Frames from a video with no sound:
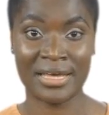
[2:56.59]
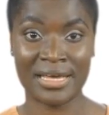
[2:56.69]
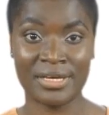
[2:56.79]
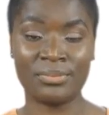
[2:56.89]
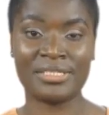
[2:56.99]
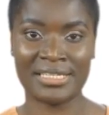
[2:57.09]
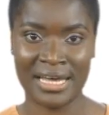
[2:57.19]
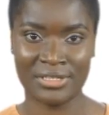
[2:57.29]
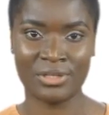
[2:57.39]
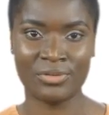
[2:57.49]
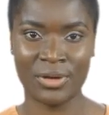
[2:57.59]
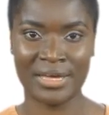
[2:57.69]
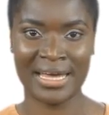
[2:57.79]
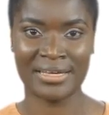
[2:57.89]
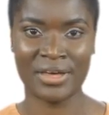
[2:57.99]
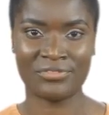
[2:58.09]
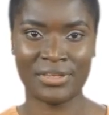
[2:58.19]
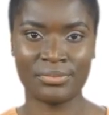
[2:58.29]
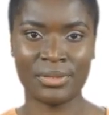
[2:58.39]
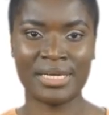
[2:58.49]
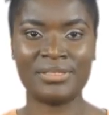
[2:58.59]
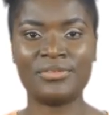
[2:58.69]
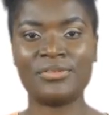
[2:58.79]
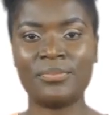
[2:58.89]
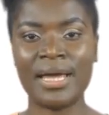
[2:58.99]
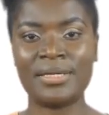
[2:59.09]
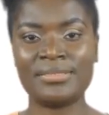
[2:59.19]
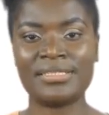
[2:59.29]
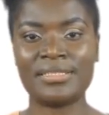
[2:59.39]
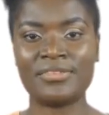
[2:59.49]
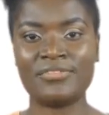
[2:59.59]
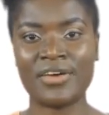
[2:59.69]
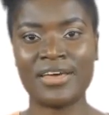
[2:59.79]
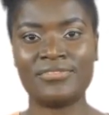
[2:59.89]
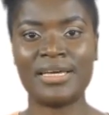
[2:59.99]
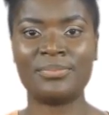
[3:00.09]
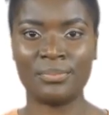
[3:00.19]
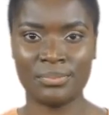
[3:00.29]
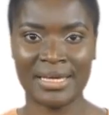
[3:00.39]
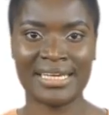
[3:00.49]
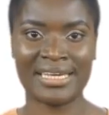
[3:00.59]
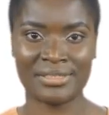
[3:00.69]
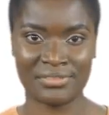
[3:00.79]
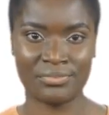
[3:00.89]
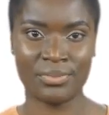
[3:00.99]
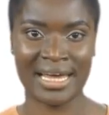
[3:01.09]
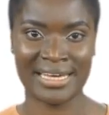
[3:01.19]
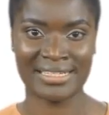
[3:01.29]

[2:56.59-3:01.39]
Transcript: he will slow the trolley enough and knock it off the rails that the 5 people will get out of the way in